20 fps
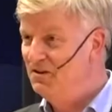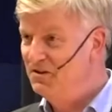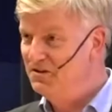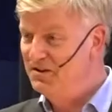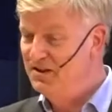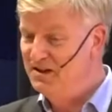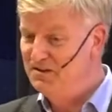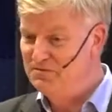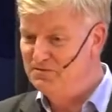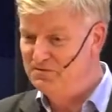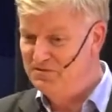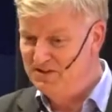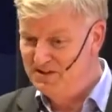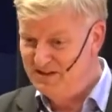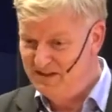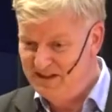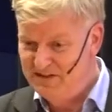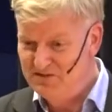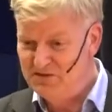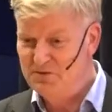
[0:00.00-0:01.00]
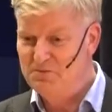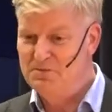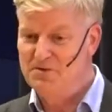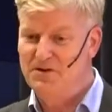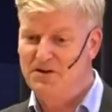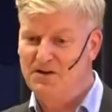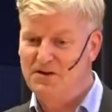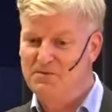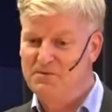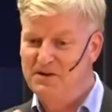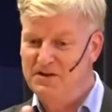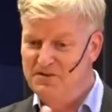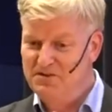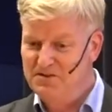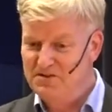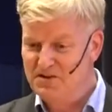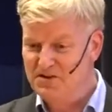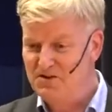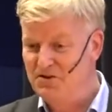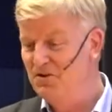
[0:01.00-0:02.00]
or you have little work, whether
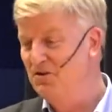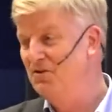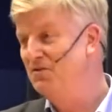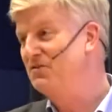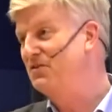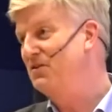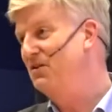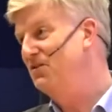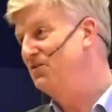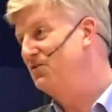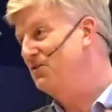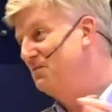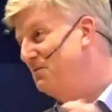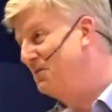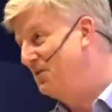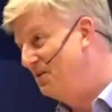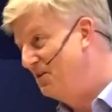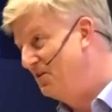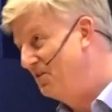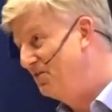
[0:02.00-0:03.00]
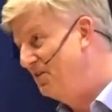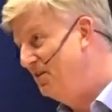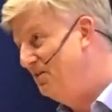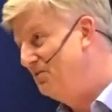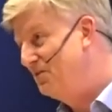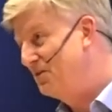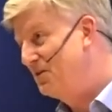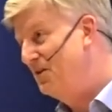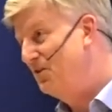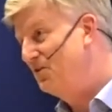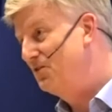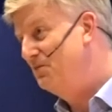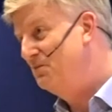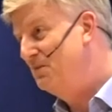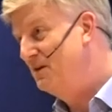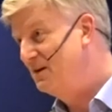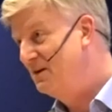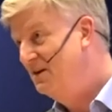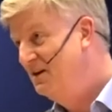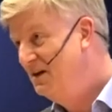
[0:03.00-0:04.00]
you're a gold customer or a silver
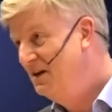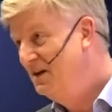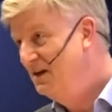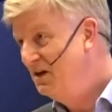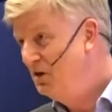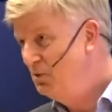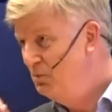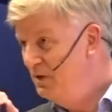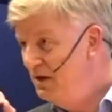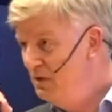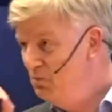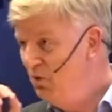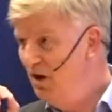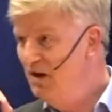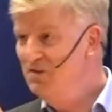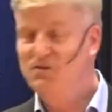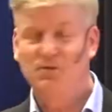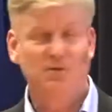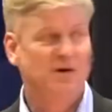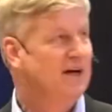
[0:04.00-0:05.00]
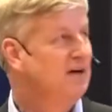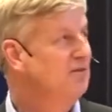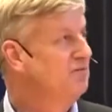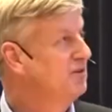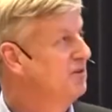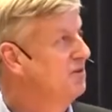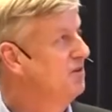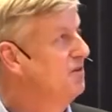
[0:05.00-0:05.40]
customer, we want to have a